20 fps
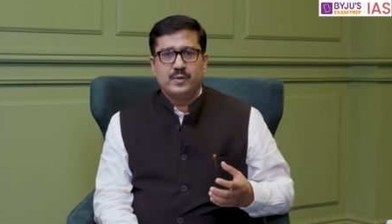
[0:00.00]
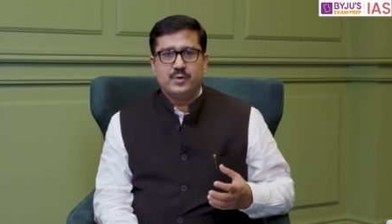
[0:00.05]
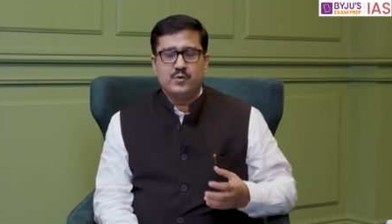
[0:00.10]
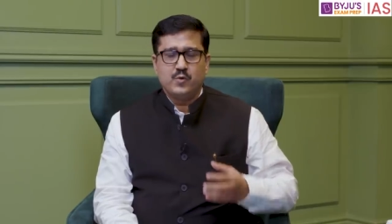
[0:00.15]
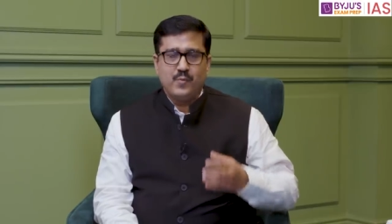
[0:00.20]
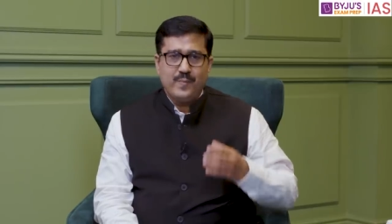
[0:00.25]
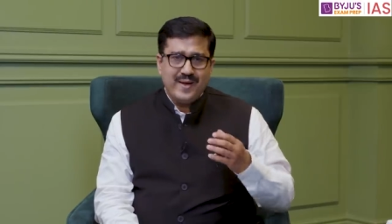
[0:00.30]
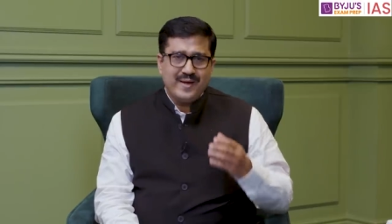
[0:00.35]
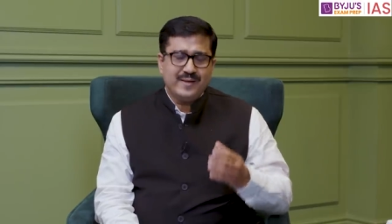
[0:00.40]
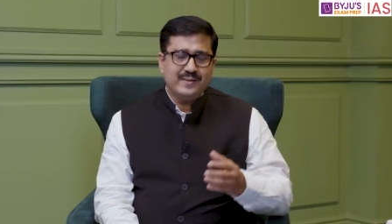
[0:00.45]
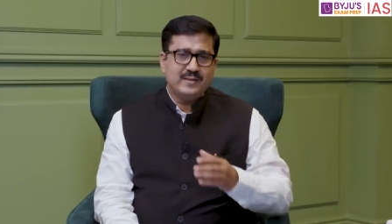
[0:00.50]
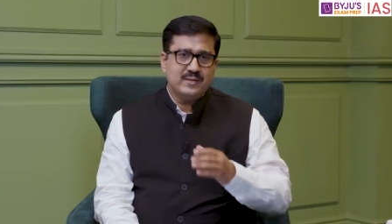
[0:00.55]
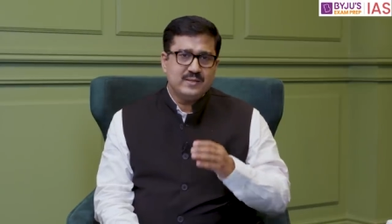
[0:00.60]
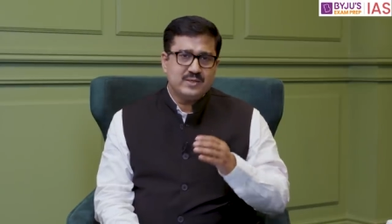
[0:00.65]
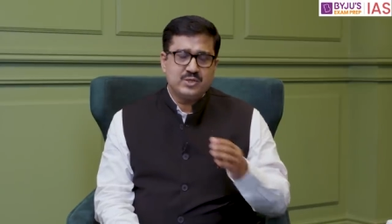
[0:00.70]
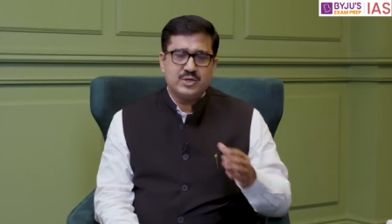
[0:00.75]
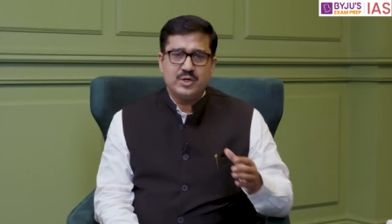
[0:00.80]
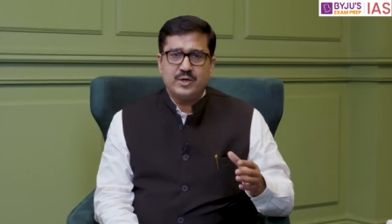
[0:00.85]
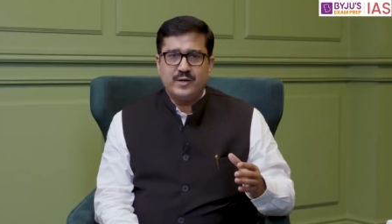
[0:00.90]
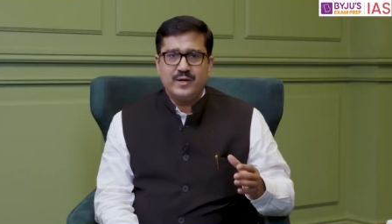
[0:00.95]
to make
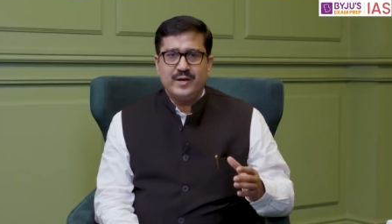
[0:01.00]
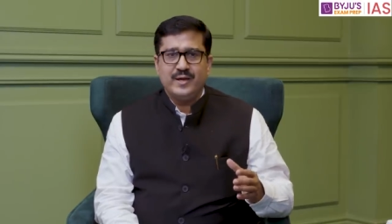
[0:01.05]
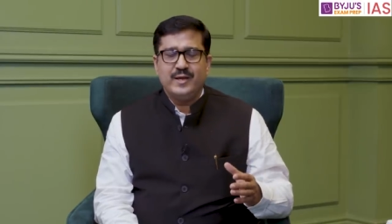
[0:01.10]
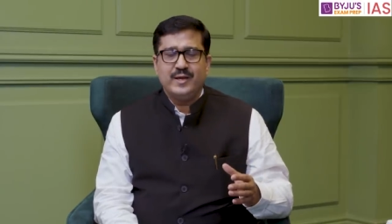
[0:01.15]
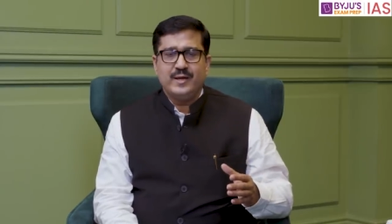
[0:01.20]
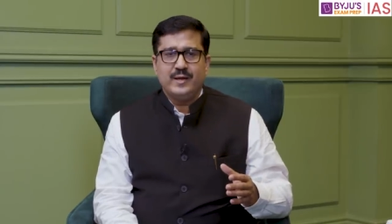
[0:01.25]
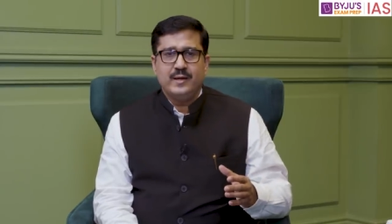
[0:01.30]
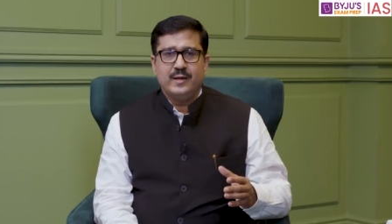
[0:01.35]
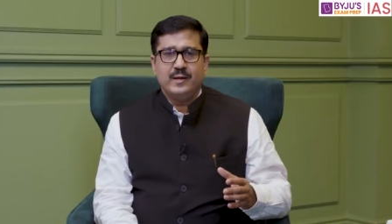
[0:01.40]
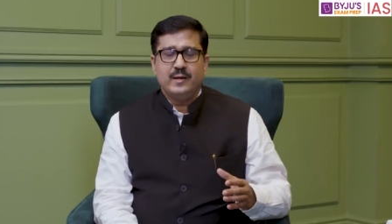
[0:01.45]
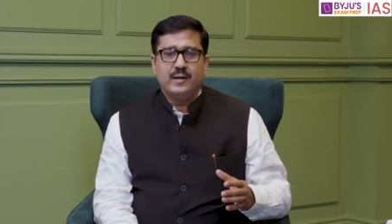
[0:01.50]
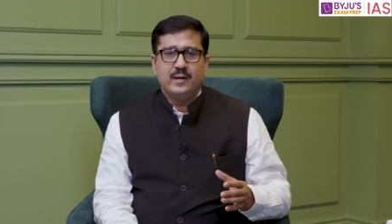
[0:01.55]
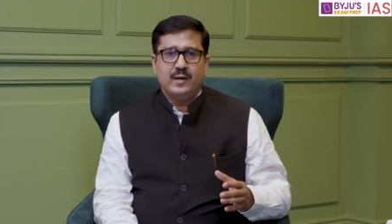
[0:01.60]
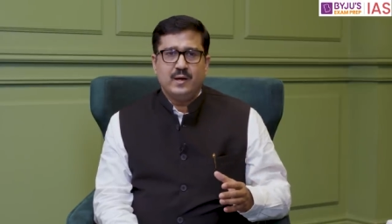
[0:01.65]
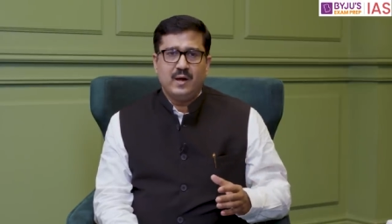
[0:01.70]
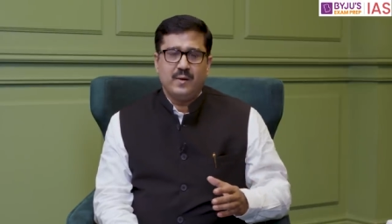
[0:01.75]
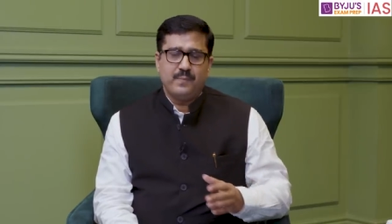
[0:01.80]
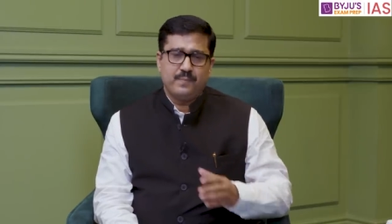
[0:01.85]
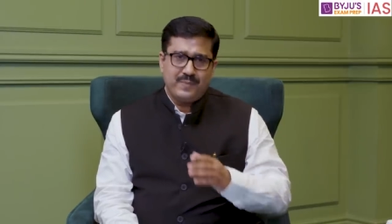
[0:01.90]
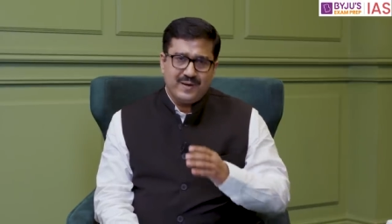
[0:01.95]
this journey
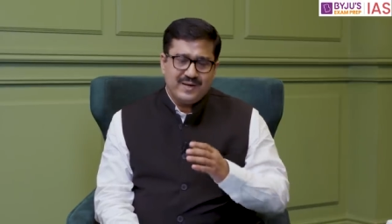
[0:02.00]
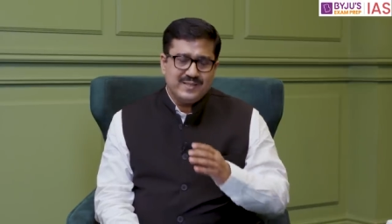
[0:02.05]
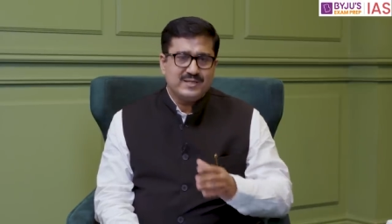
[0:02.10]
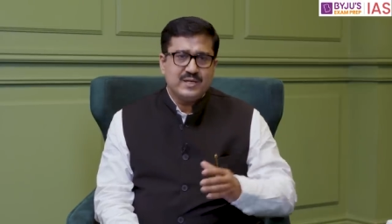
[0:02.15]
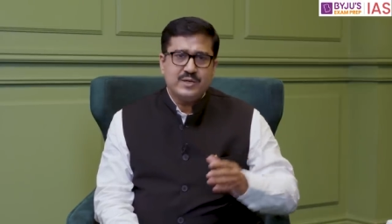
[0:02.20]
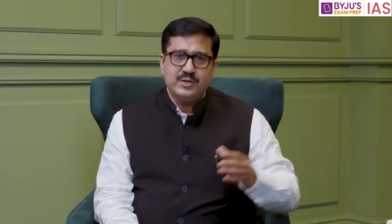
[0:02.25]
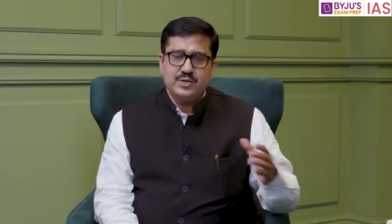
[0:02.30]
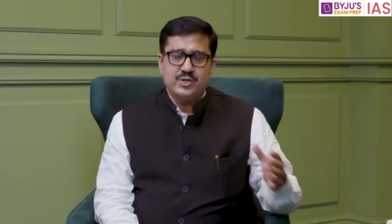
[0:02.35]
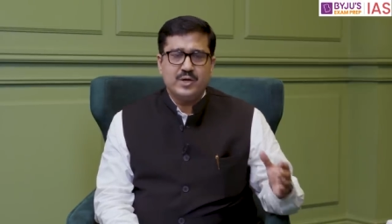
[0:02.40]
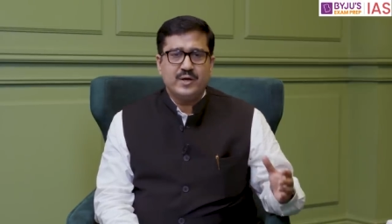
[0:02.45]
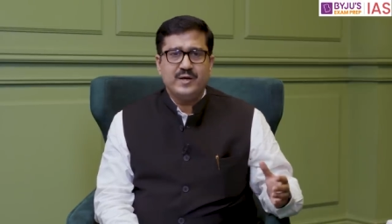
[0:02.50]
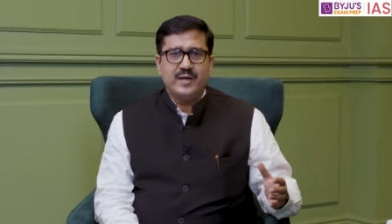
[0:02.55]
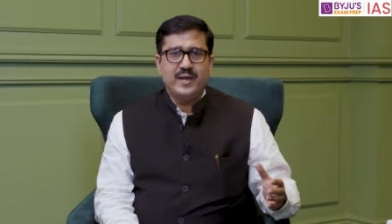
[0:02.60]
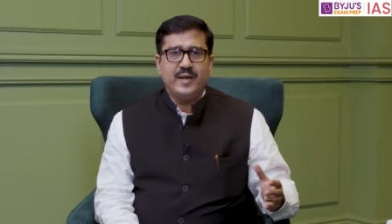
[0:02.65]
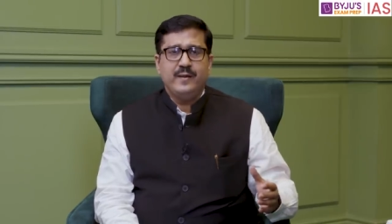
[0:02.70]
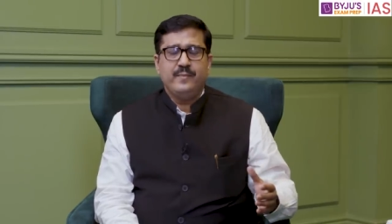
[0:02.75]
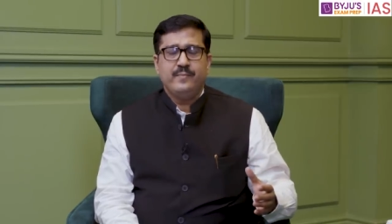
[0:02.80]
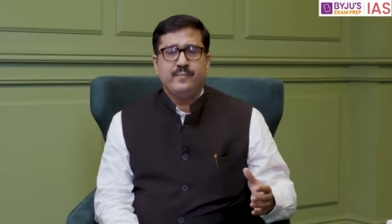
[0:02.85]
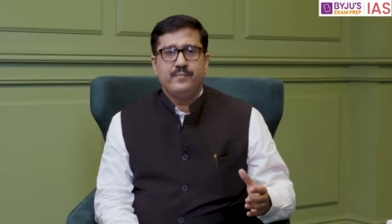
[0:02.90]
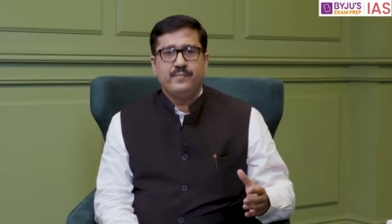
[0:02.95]
a pleasant
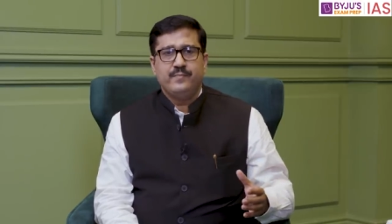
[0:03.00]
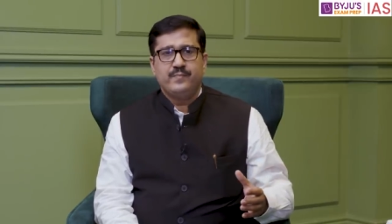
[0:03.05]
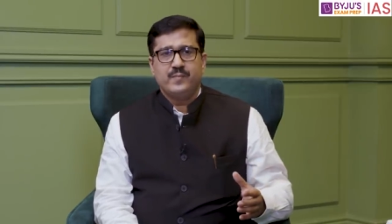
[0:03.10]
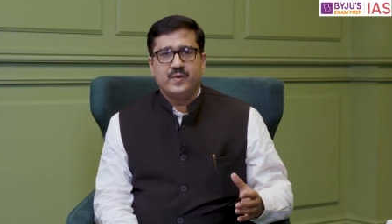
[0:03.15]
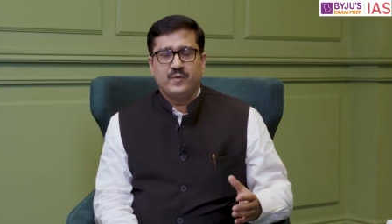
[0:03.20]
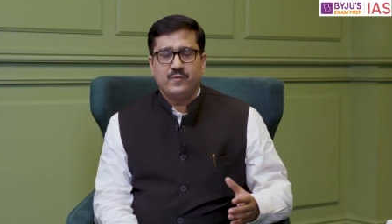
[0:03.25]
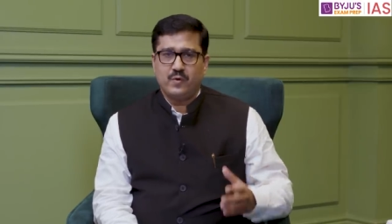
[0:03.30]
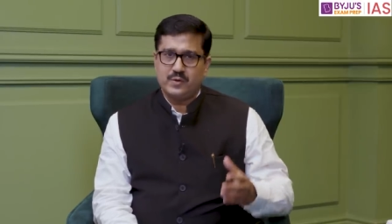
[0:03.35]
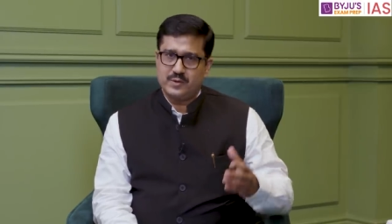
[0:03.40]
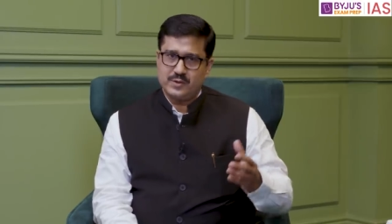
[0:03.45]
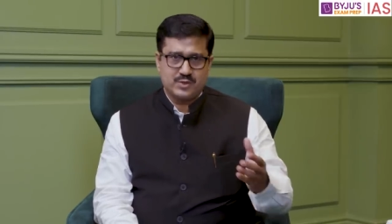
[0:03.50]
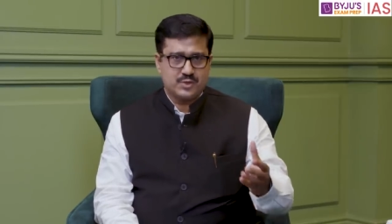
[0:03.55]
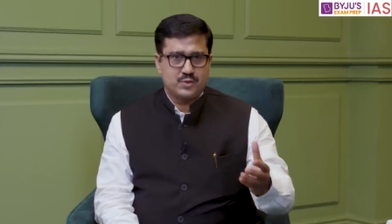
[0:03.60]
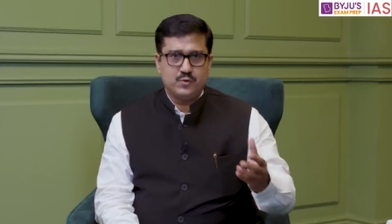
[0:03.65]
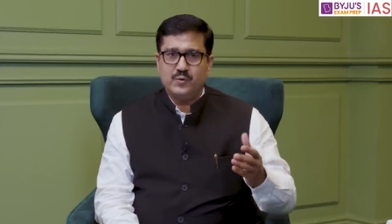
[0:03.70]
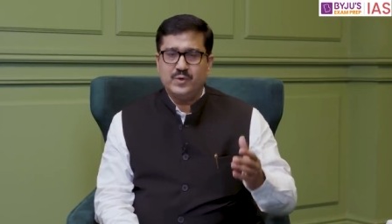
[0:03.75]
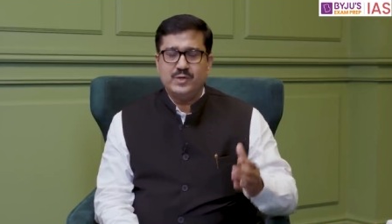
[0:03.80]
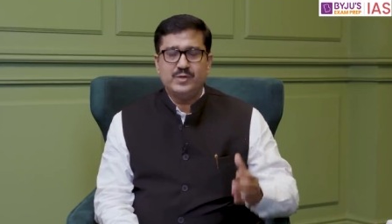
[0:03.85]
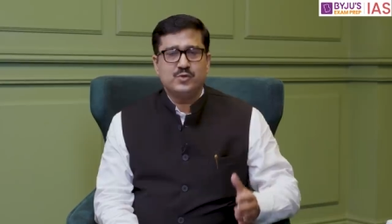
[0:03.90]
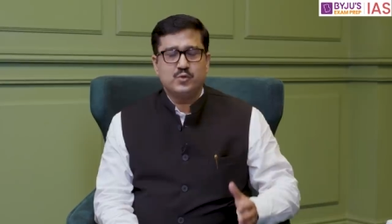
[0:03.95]
journey for the
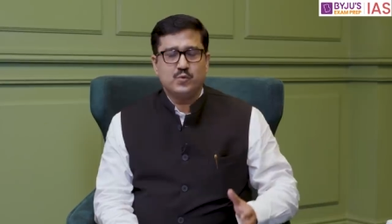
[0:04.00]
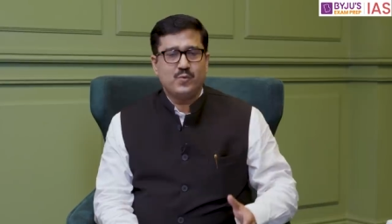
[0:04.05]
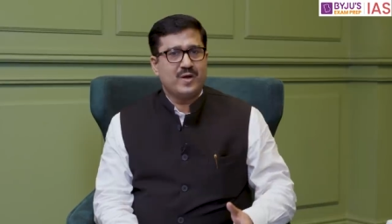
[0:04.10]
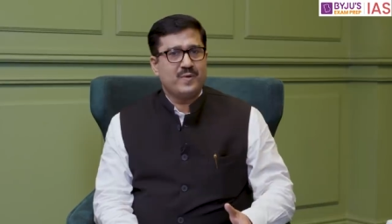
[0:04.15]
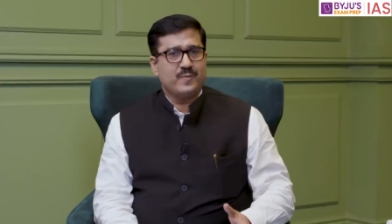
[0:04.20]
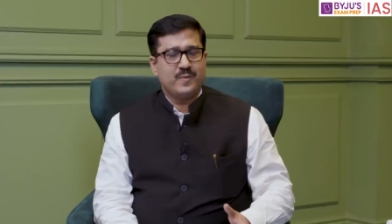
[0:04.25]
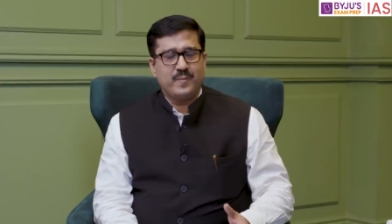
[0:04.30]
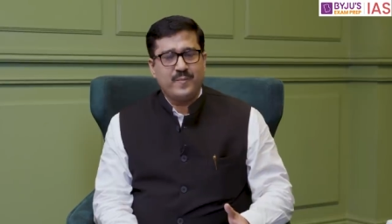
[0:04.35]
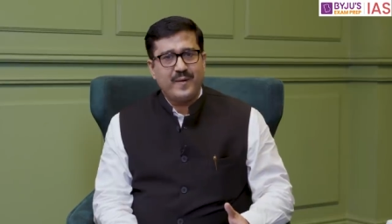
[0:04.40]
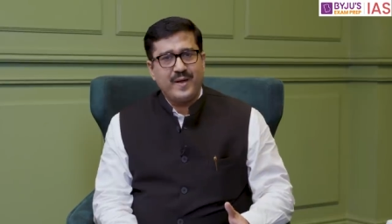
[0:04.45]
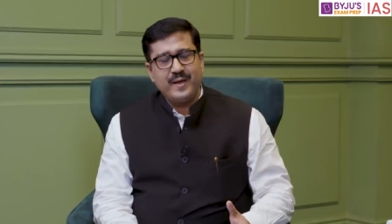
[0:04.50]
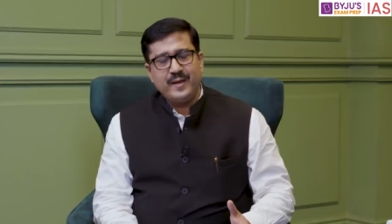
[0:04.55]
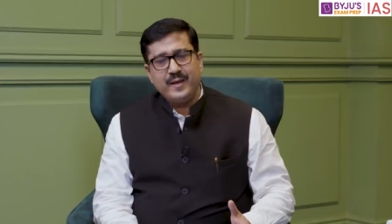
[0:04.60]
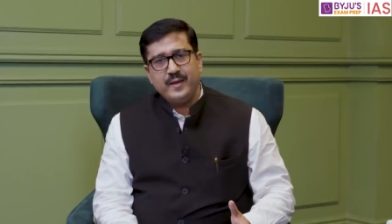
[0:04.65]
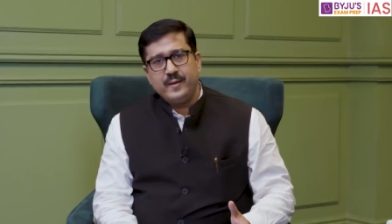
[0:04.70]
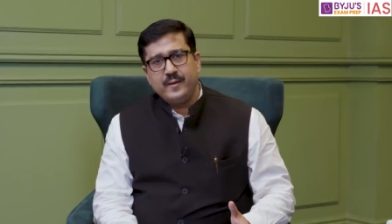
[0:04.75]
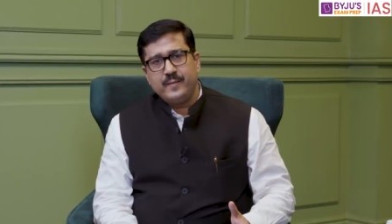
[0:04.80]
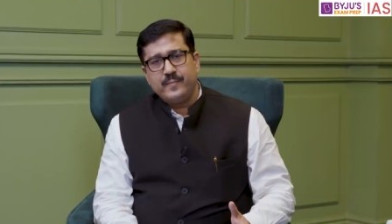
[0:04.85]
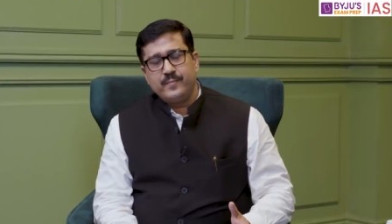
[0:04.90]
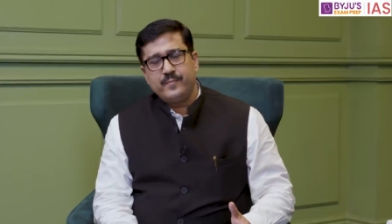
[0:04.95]
students who are
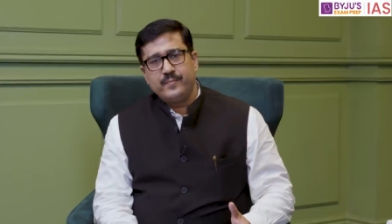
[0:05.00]
preparing,